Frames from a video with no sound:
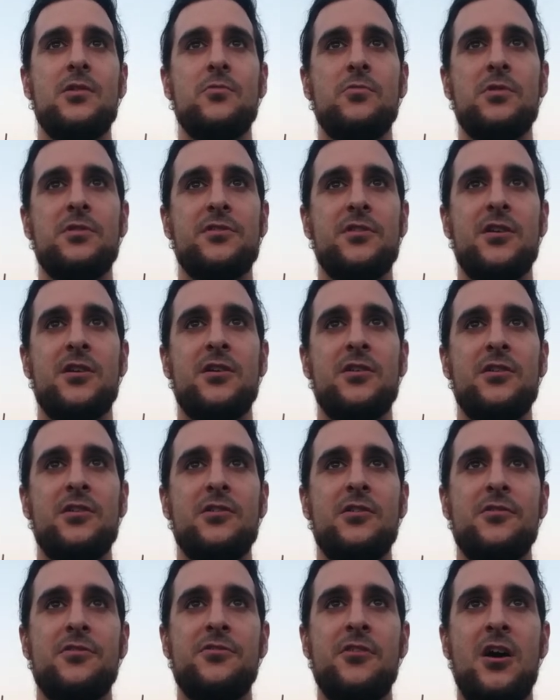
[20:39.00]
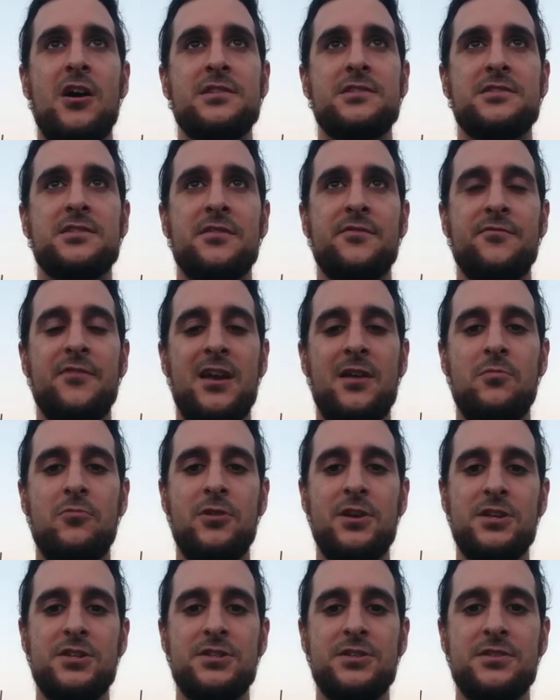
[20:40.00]
with our thoughts and
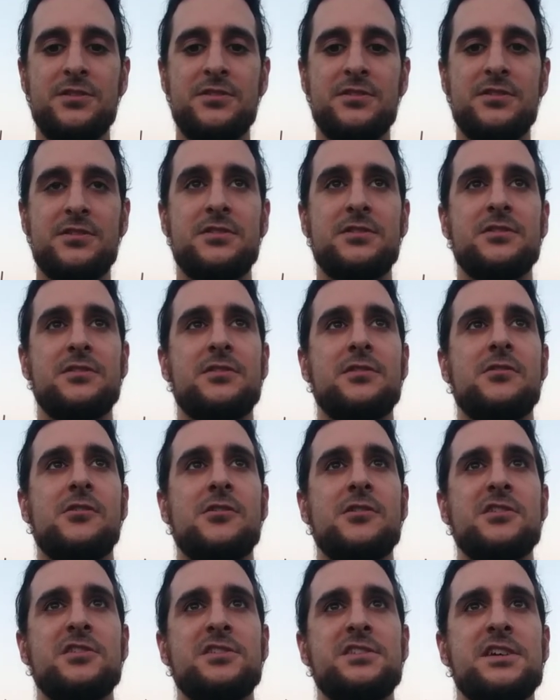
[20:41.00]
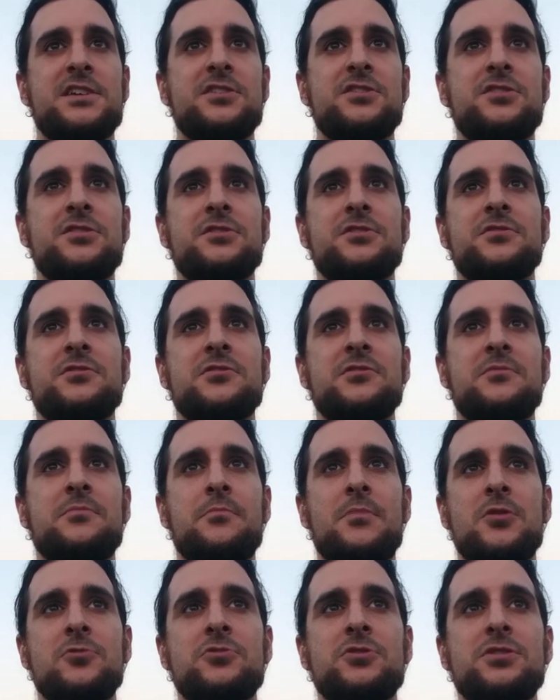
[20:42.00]
vibrations, our intentions and
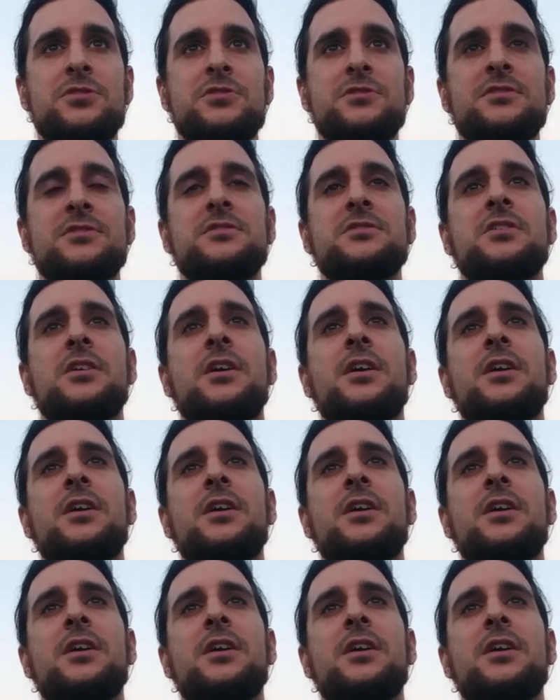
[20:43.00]
emotions,